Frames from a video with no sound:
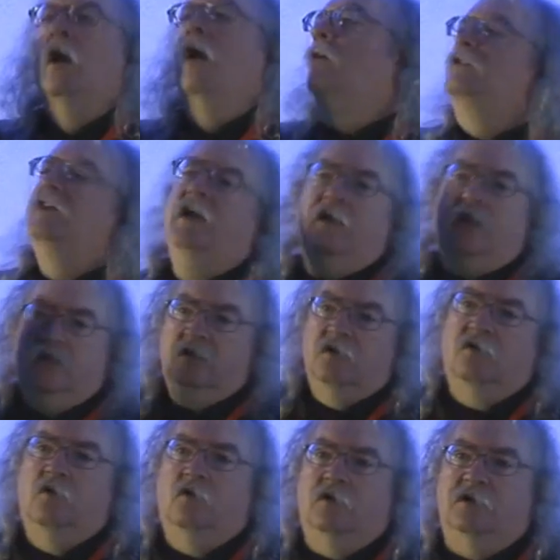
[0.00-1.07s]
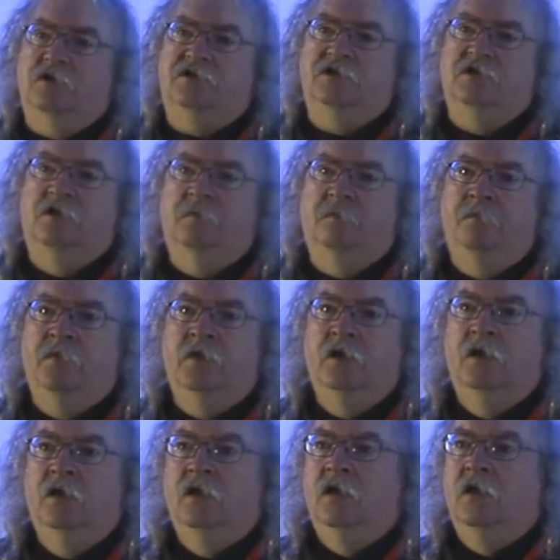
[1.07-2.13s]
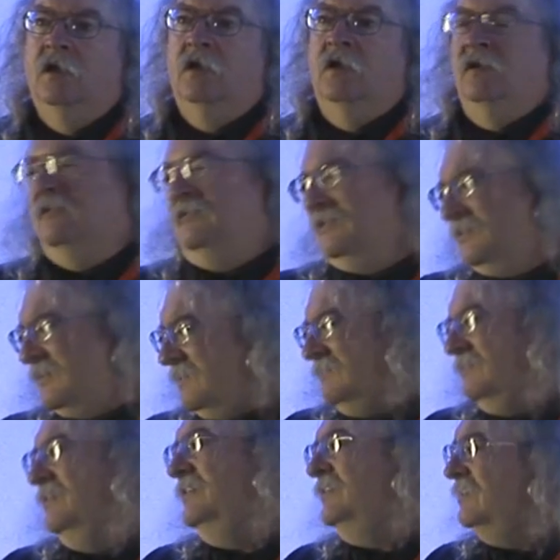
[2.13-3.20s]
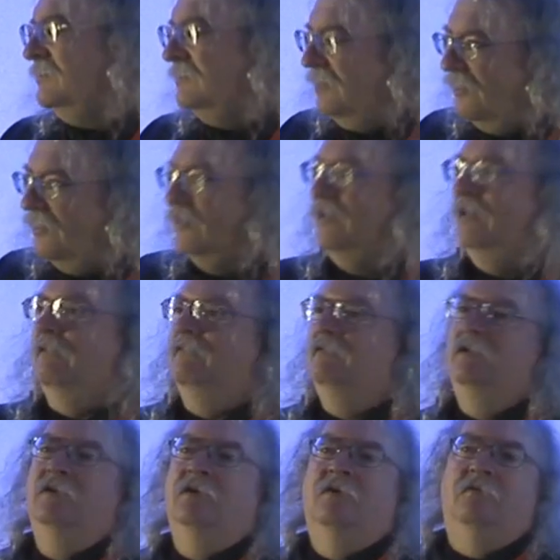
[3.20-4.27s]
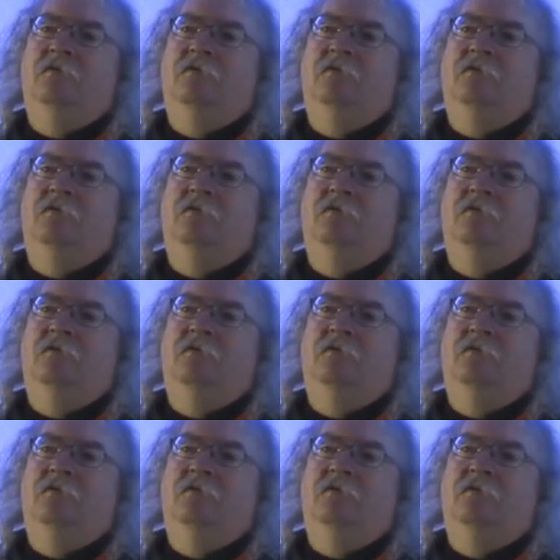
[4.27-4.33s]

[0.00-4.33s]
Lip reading: are taking the course. This is the thing, right?